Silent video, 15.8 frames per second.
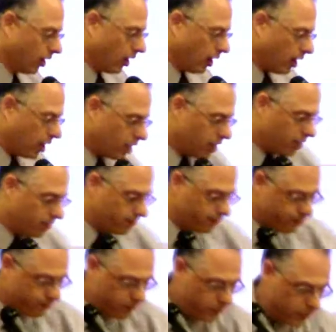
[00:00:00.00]

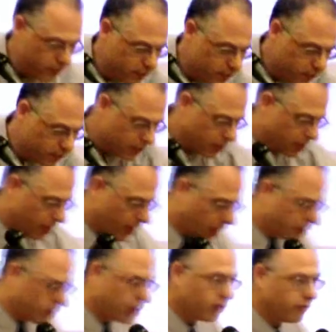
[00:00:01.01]

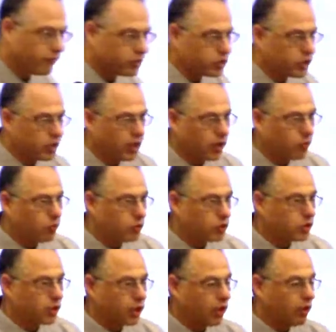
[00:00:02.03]
And obviously that
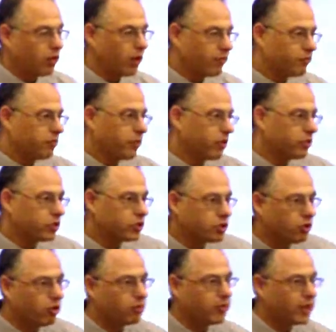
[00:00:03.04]
would, over a period of
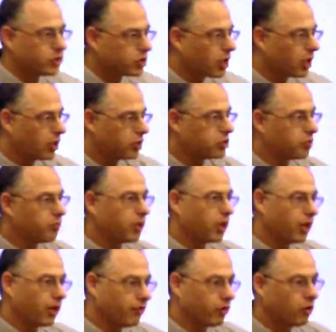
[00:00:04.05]
time, that's going to
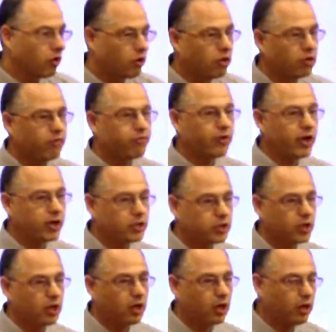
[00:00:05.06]
have a knock-on
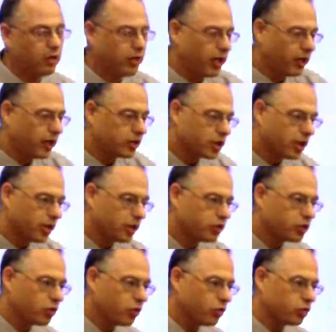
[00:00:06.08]
effect, and it's going
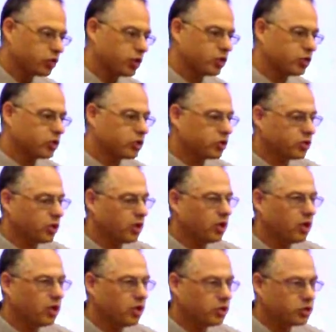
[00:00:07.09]
to cause us
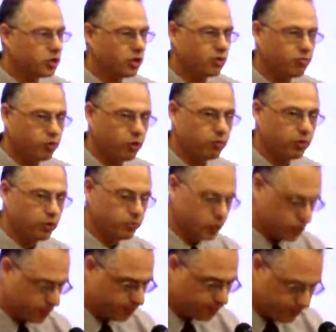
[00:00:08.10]
certain
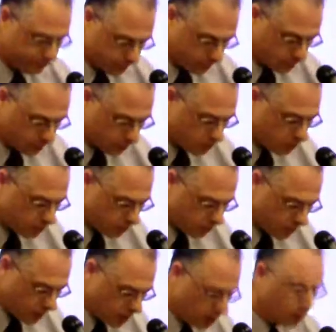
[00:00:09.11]
problems,
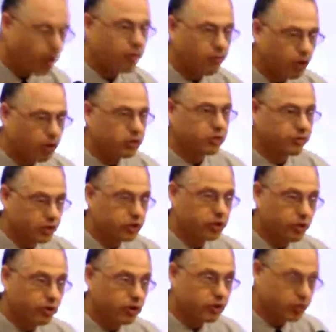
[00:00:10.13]
like plantar
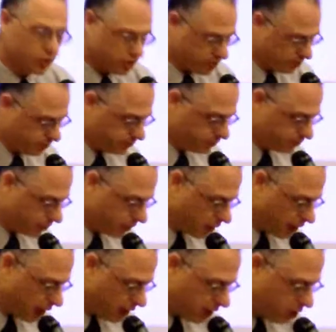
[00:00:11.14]
fasciitis
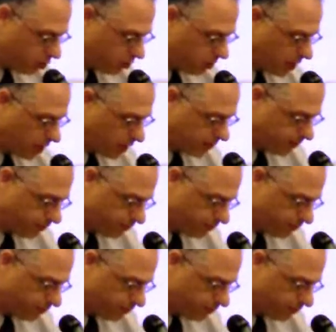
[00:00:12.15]
and heel pain.